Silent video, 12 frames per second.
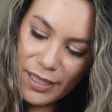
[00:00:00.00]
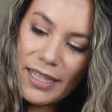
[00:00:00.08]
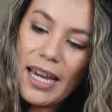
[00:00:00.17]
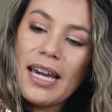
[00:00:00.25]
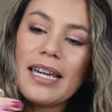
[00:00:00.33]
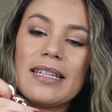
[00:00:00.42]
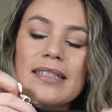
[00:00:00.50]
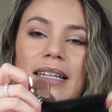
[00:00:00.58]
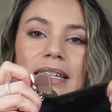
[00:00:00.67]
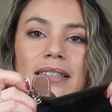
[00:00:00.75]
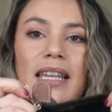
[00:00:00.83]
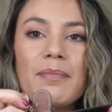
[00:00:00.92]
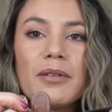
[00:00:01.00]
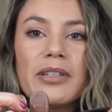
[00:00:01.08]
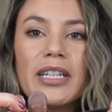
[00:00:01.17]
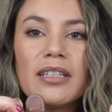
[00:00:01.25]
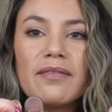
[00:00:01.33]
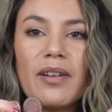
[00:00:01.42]
yeah, it's like
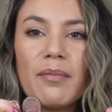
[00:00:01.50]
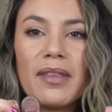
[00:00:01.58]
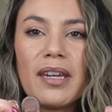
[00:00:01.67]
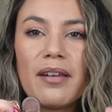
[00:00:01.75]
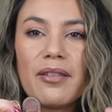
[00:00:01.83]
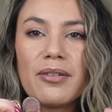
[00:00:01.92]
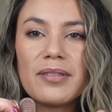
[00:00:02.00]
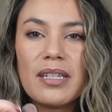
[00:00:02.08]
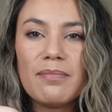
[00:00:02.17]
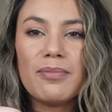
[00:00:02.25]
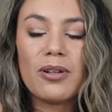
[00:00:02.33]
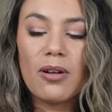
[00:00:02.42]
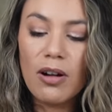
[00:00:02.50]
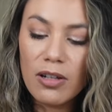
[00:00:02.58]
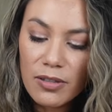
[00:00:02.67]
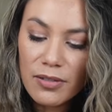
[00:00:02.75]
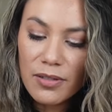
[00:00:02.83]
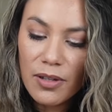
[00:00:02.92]
separated from the other zipper.
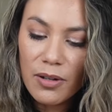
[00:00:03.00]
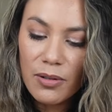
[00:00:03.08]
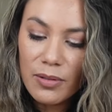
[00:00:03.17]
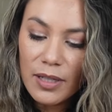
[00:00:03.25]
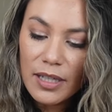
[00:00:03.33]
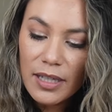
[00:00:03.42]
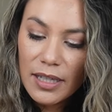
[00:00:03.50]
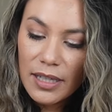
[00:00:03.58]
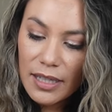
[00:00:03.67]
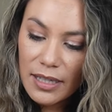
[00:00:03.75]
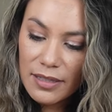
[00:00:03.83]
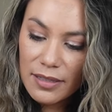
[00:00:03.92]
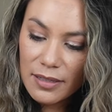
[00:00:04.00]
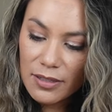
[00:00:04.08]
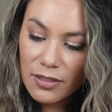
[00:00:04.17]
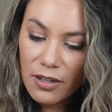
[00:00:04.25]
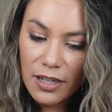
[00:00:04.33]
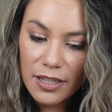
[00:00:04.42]
Also, it's
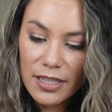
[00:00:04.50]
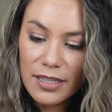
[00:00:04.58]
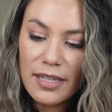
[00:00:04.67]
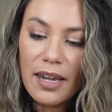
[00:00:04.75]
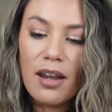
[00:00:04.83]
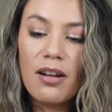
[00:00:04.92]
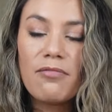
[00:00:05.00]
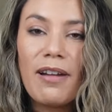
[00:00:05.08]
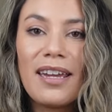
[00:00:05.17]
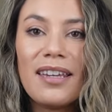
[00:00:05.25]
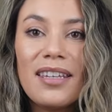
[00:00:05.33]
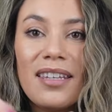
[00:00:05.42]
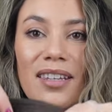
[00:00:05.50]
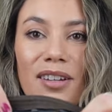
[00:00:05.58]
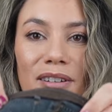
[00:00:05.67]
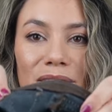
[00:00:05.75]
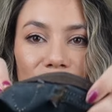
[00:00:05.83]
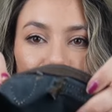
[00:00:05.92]
starting to tear right
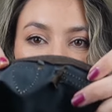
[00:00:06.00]
here as